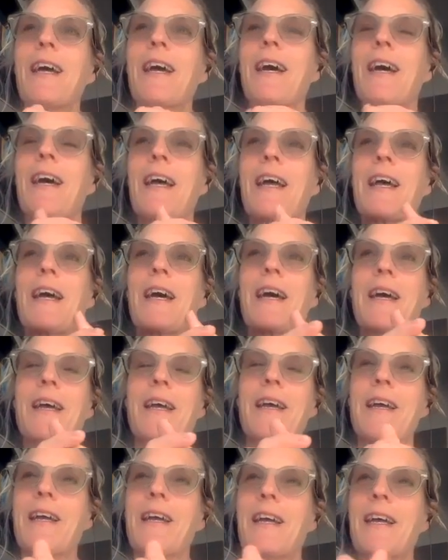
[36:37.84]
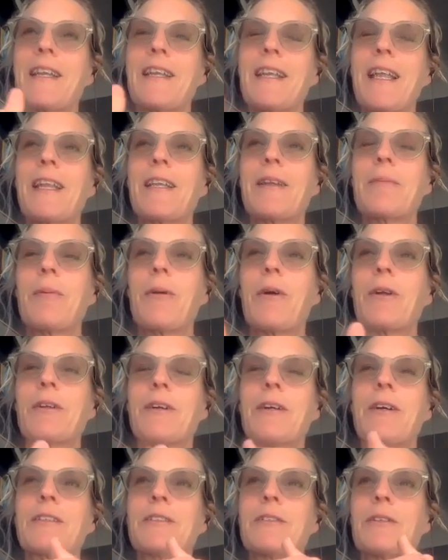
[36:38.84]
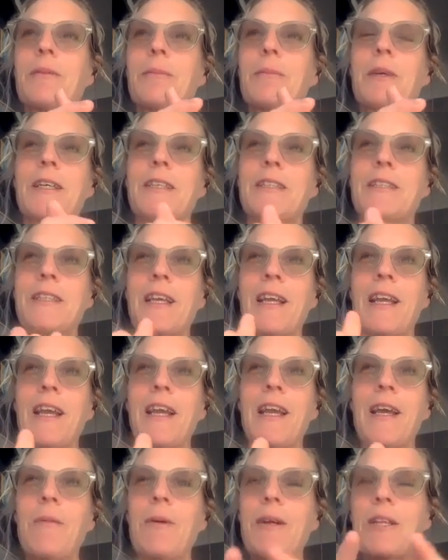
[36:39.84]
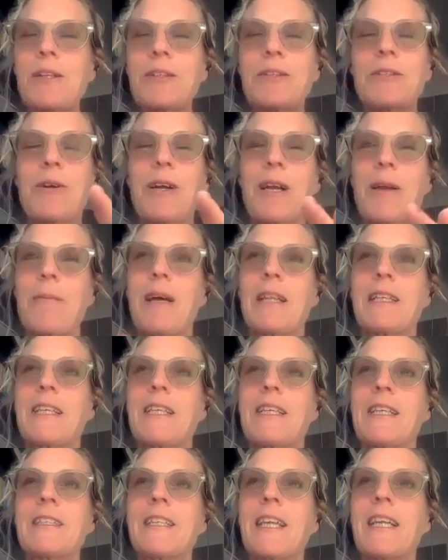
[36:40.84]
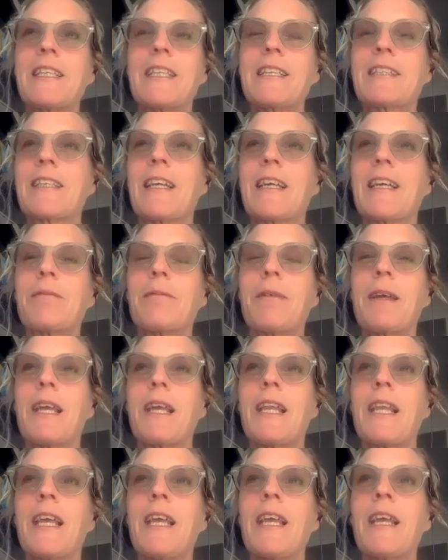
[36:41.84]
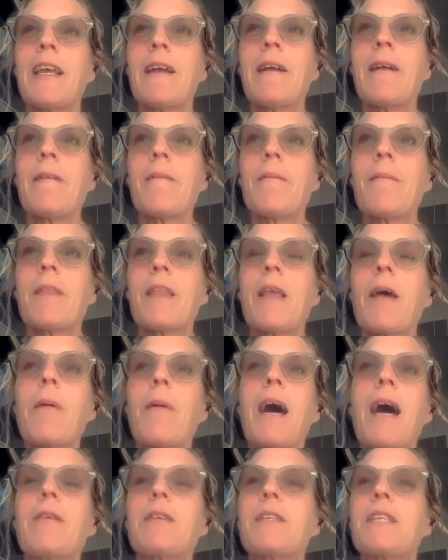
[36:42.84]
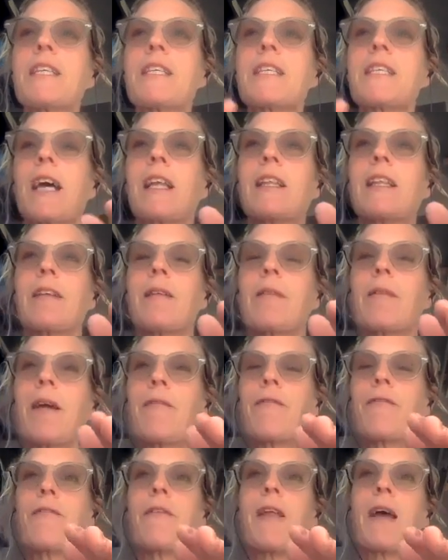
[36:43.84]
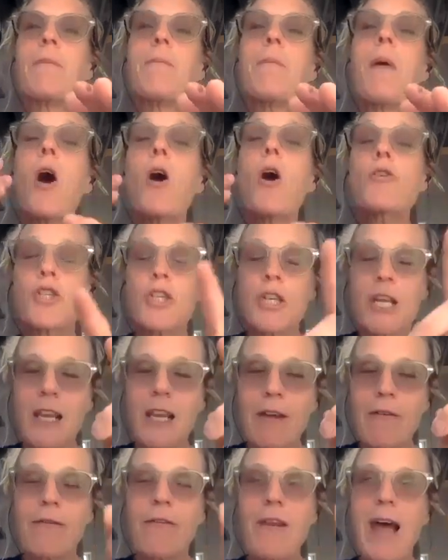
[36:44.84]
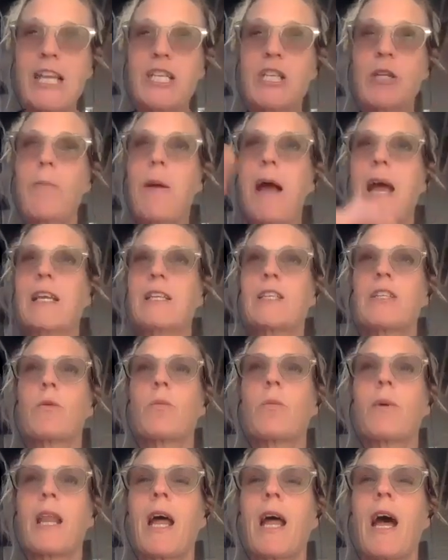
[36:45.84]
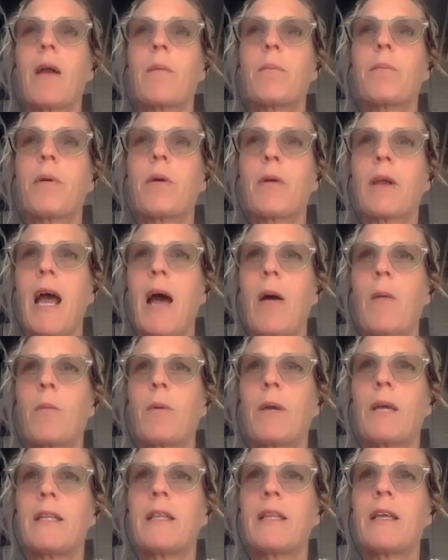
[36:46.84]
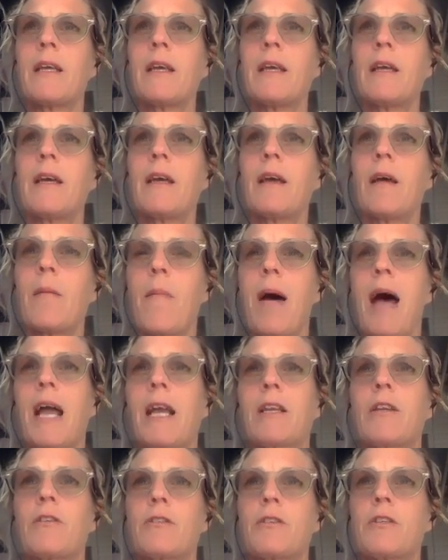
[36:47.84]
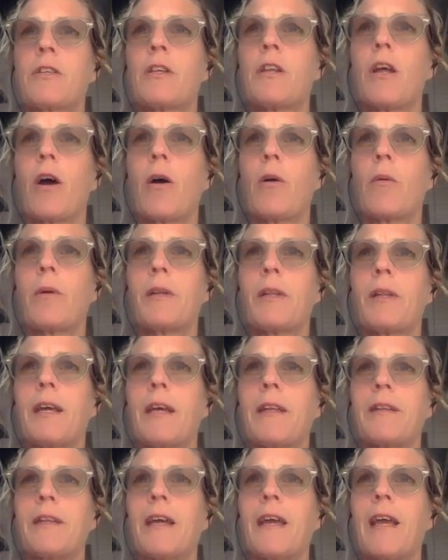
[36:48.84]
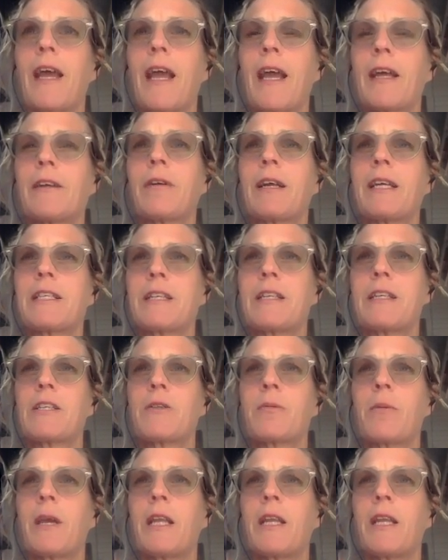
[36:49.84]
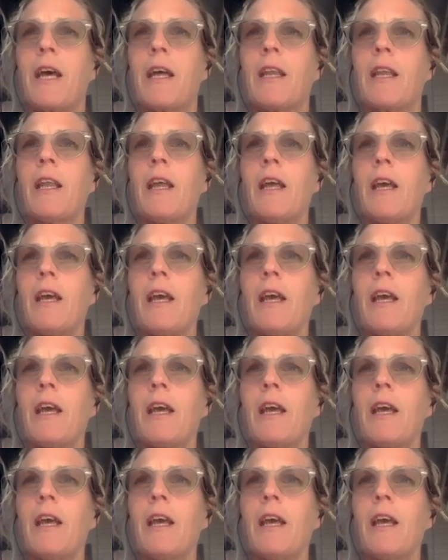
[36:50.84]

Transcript: another podcast because when you talk about this, I just get really, no, but I just got emotionally flashback to when I broke up with Magnus, the hairdresser in Sweden.